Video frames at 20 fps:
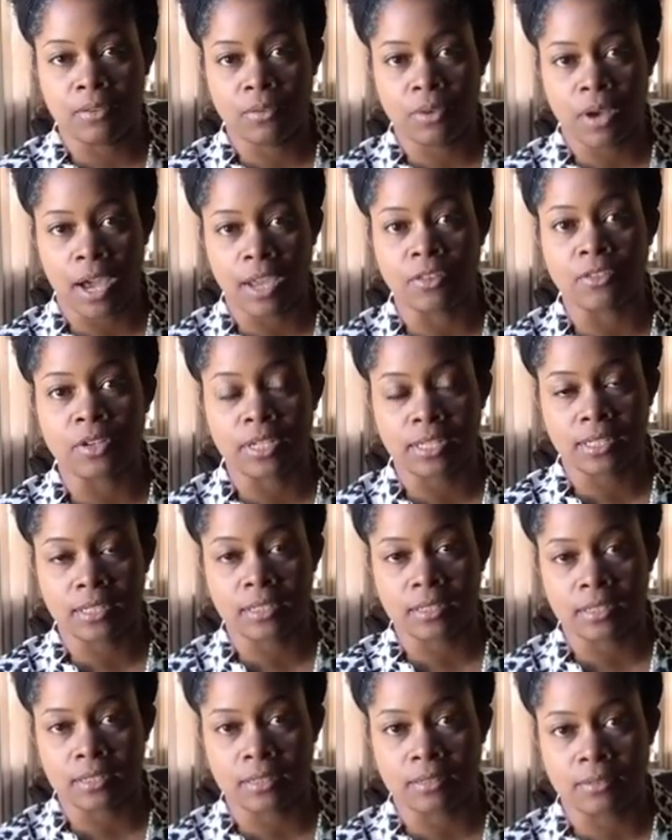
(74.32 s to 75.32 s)
I trust
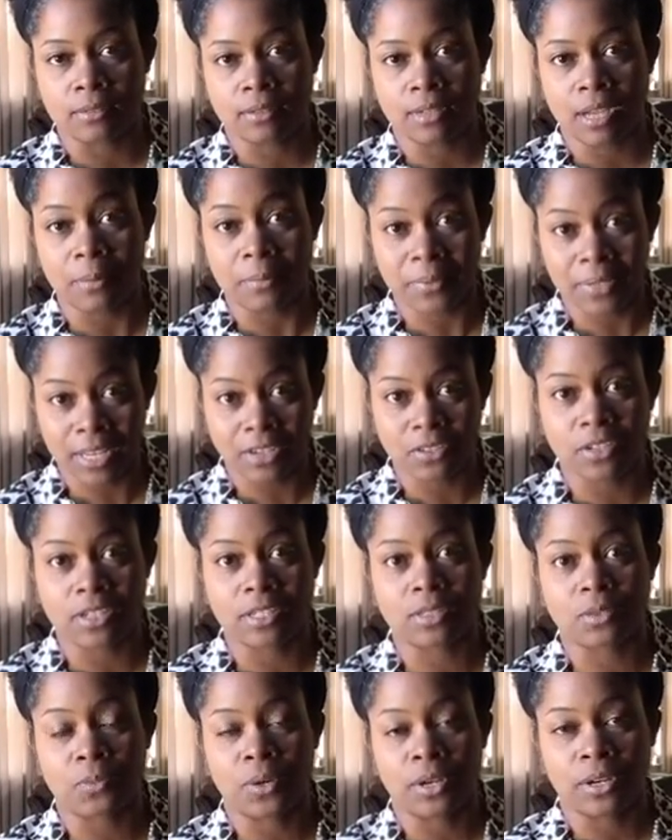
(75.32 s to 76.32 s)
the company. I
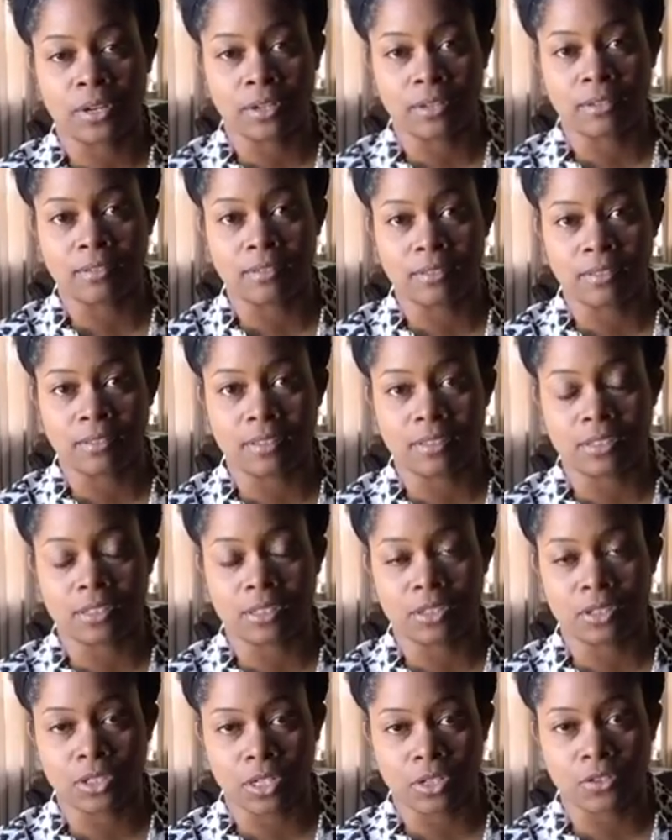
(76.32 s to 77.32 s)
trust
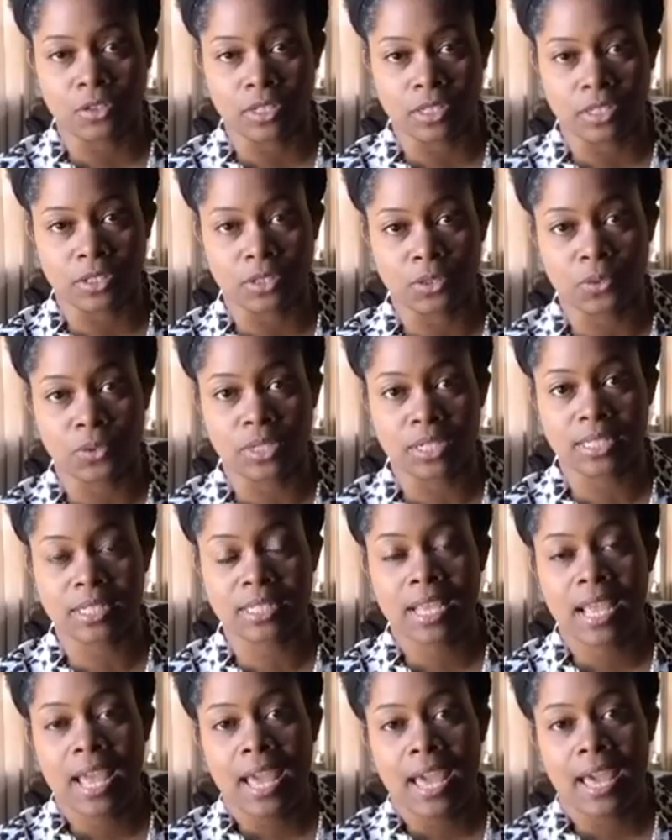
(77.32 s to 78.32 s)
I trust the source,
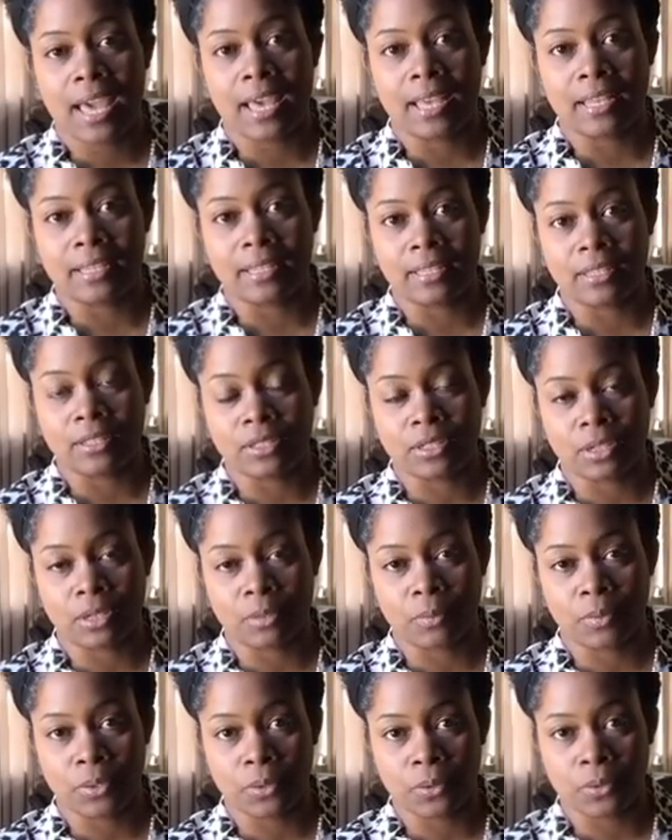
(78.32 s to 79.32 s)
and these are
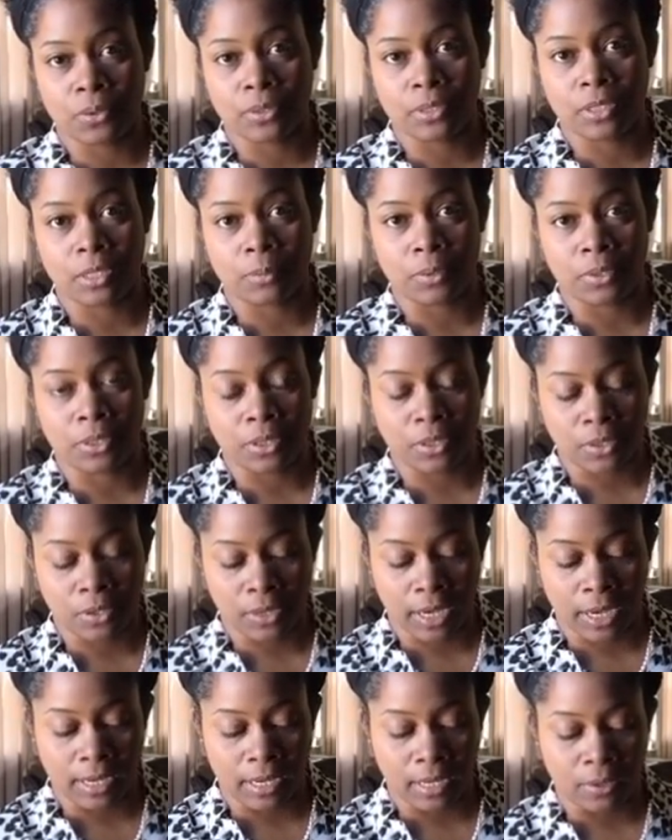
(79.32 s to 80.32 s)
pure therapeutic
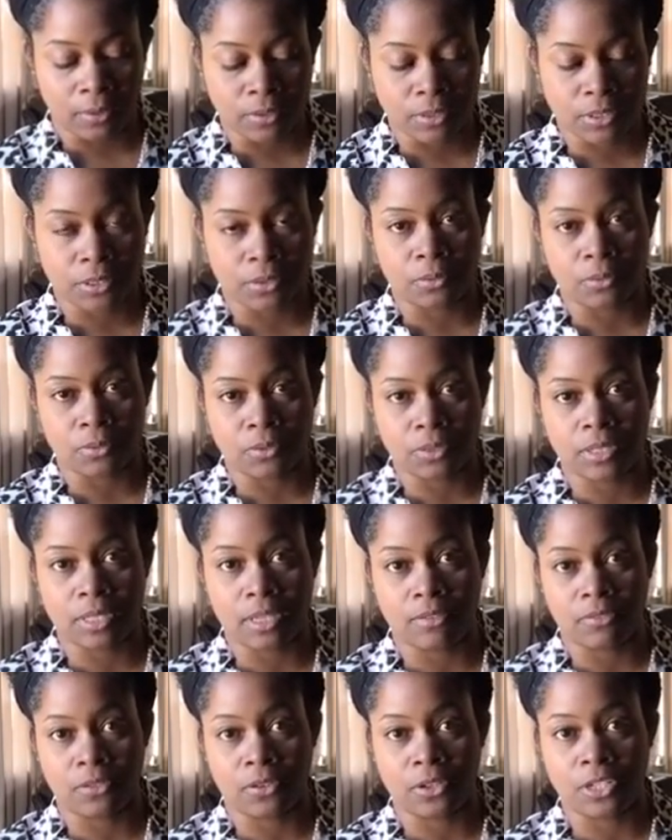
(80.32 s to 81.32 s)
grade and also
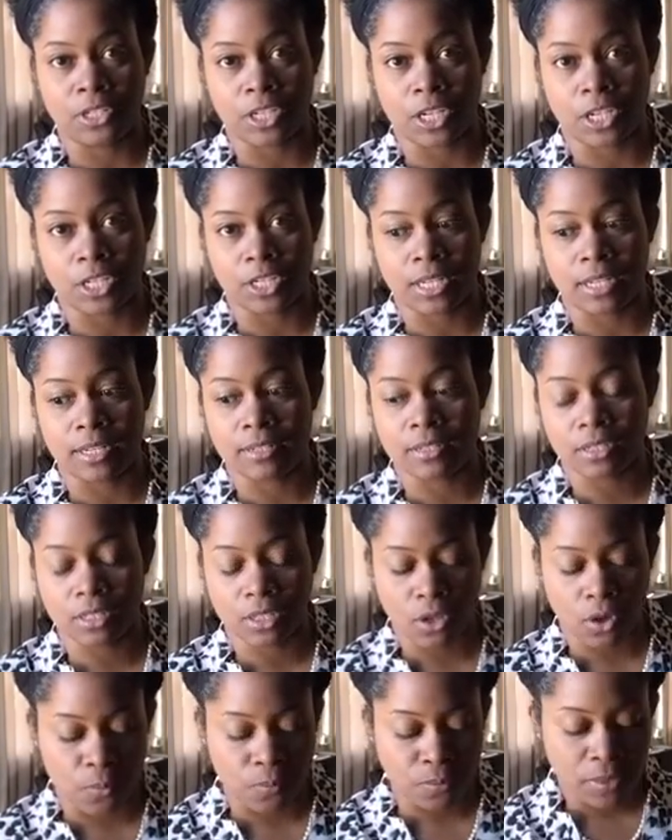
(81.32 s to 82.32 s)
safe for ingestion.
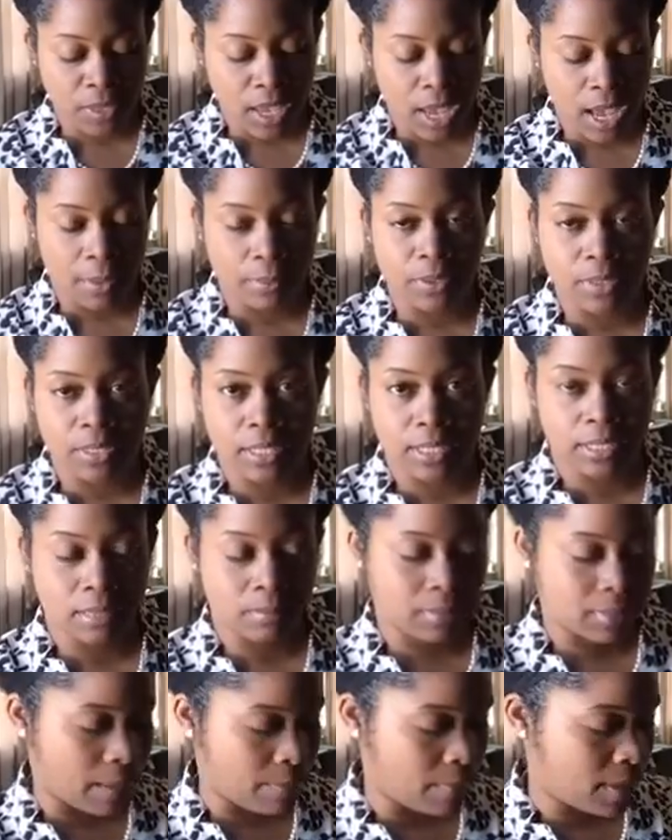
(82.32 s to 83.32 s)
So I'm using
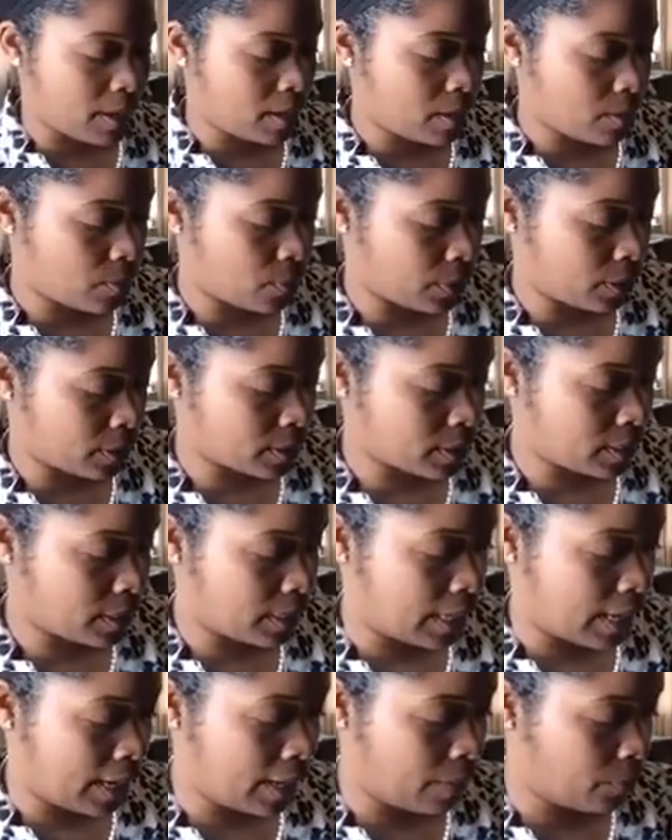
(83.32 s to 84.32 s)
some lemon oil
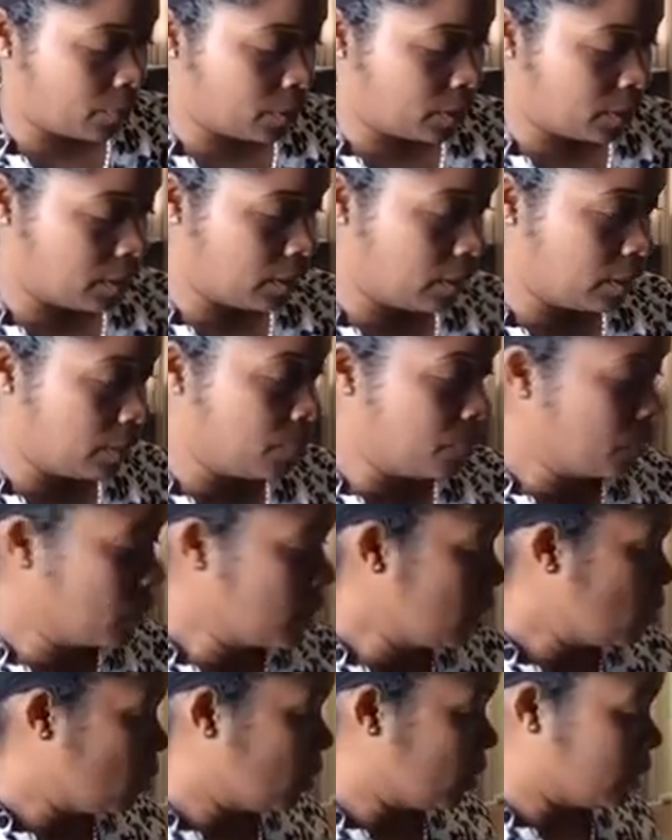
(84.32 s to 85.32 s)
today with
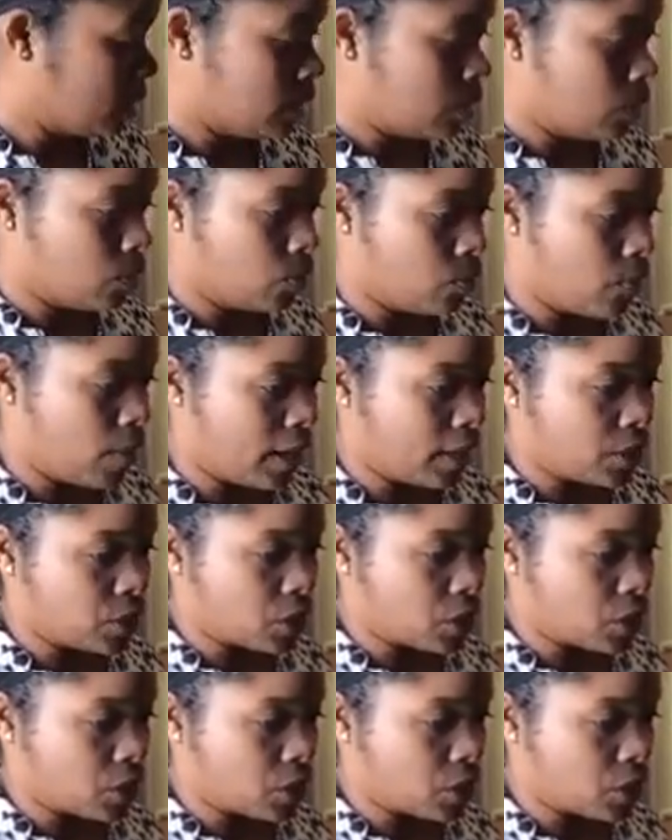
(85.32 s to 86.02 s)
the white